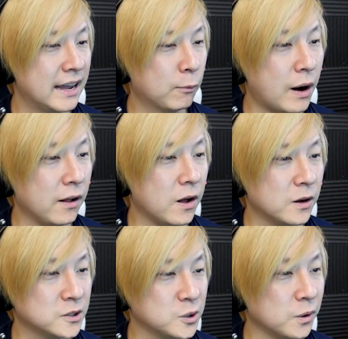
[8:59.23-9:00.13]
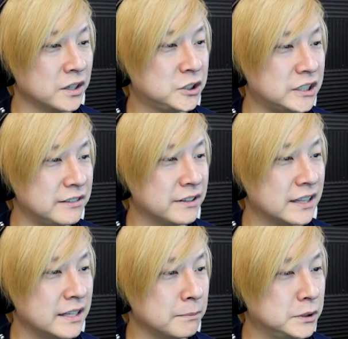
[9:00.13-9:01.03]
while also
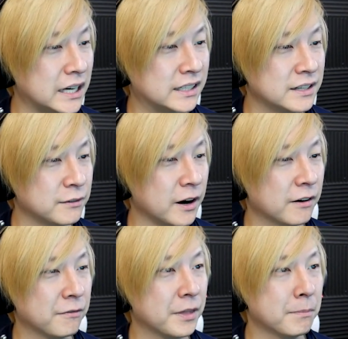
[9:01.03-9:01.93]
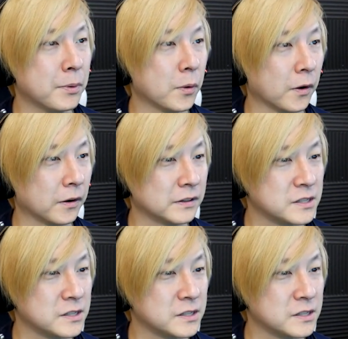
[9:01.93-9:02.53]
achieving the objective of the board.